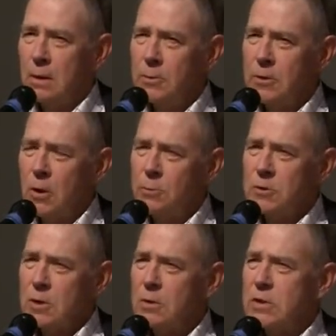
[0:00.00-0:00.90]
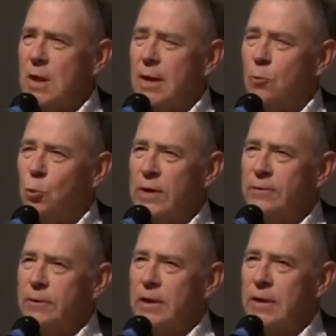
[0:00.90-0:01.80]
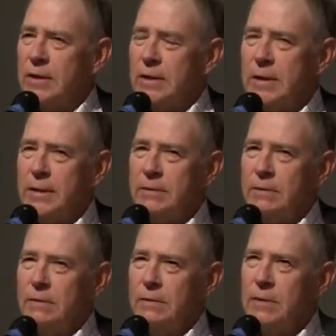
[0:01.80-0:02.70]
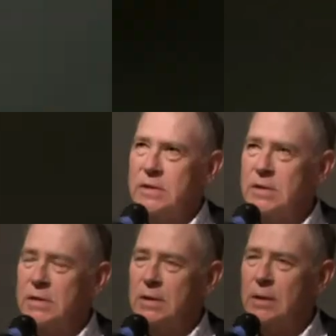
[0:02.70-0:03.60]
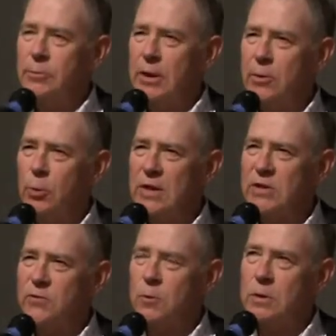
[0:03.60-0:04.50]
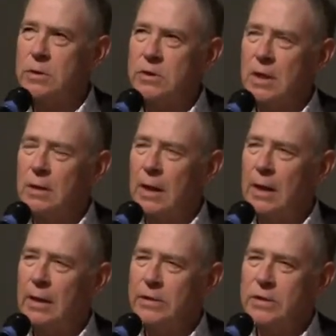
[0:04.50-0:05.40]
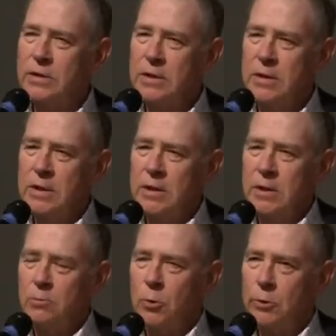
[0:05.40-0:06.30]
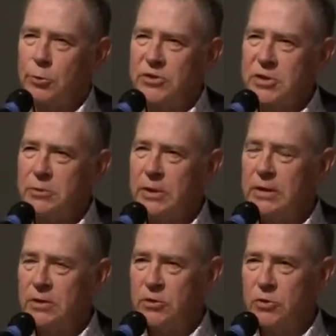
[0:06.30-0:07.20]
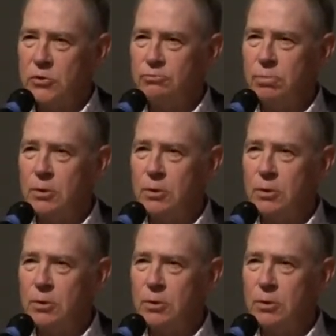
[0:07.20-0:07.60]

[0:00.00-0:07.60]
almost looks like a river, there is Liberty Reservoir is a lot more resilient to